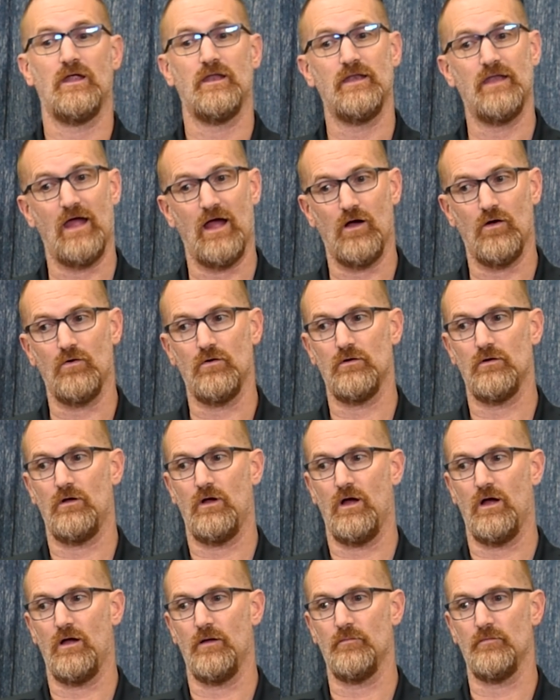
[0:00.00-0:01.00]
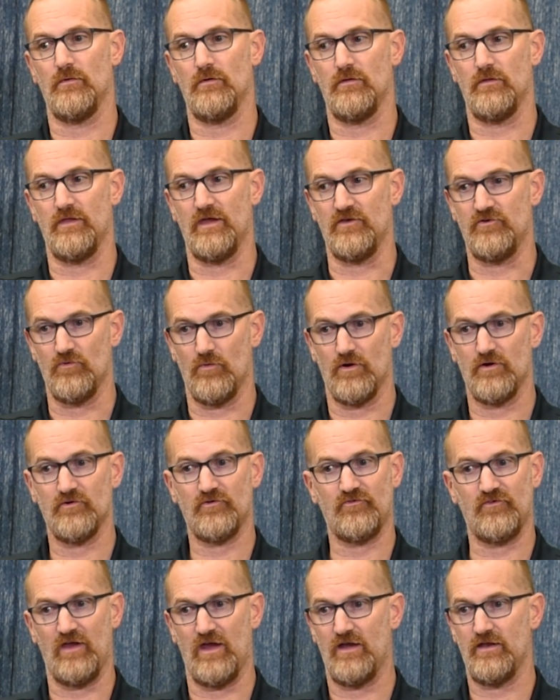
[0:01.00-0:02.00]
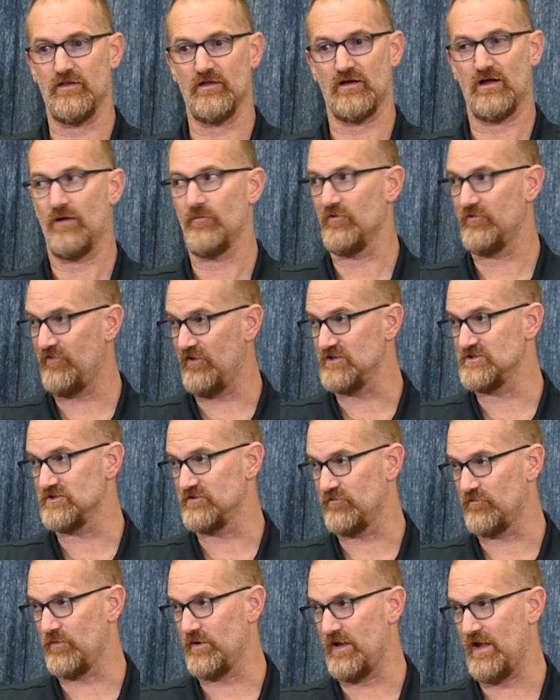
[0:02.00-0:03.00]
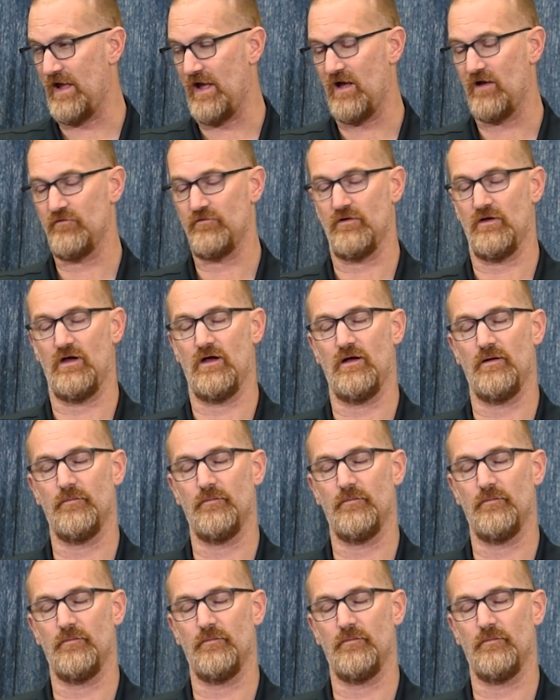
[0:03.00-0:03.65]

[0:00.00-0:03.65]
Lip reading: Now, they do understand in the conversations we have